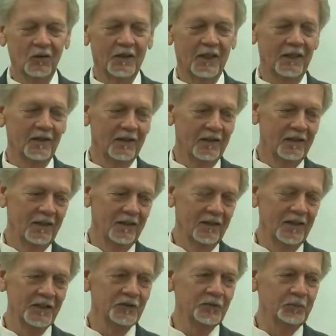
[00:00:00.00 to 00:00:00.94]
Okay,
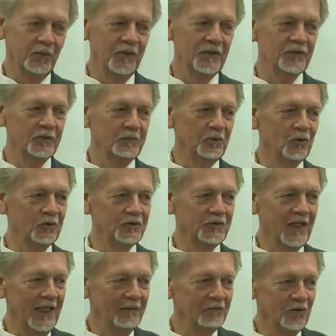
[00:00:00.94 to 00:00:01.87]
this principle
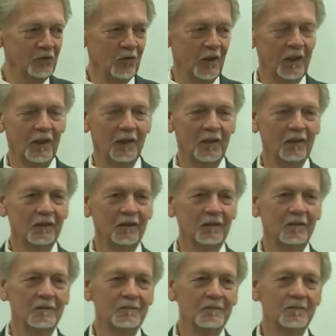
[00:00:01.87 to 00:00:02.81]
is everywhere.
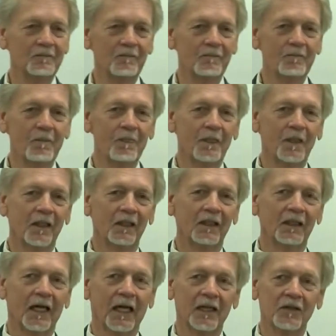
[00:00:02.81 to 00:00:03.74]

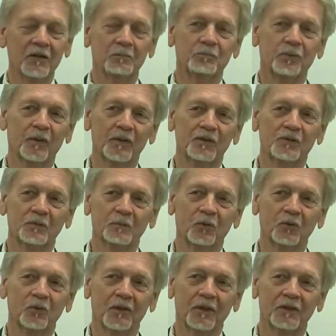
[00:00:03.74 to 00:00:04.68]
And the
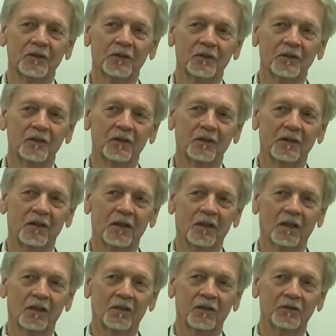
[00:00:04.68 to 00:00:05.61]
principle that
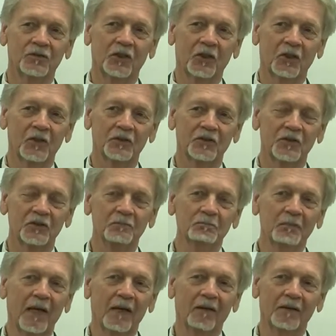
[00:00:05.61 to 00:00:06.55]
uh, the church is
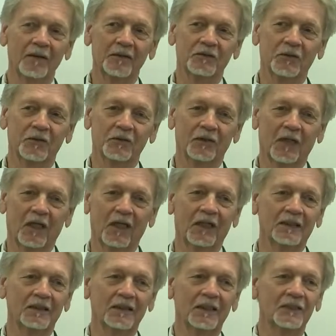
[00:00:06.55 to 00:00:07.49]
married to
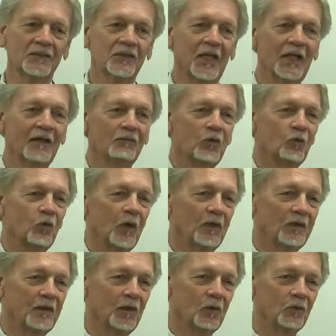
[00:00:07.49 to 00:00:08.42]
God is
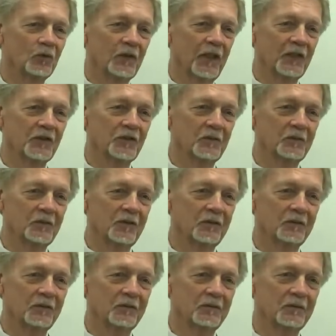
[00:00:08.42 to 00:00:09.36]
everywhere in the Old Testament.